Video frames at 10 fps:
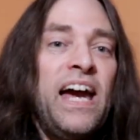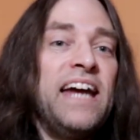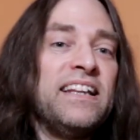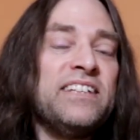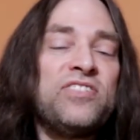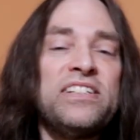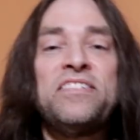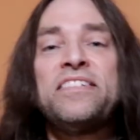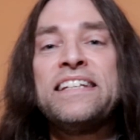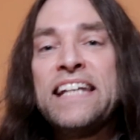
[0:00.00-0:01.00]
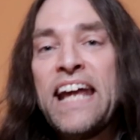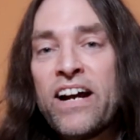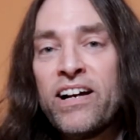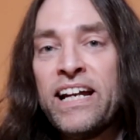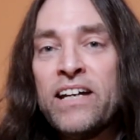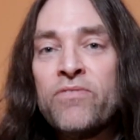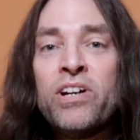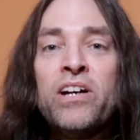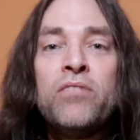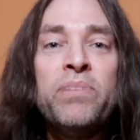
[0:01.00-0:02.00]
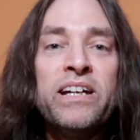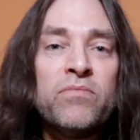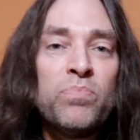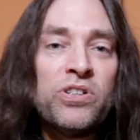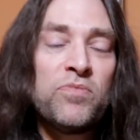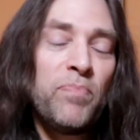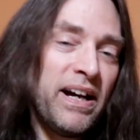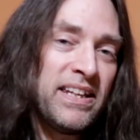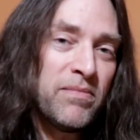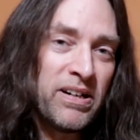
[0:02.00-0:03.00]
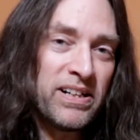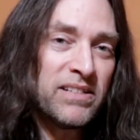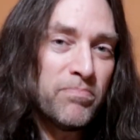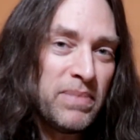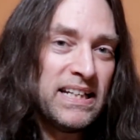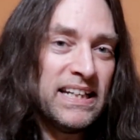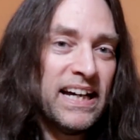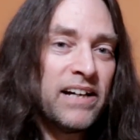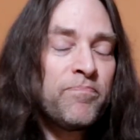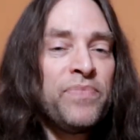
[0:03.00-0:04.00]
At least this is the narrative being pushed by the American media.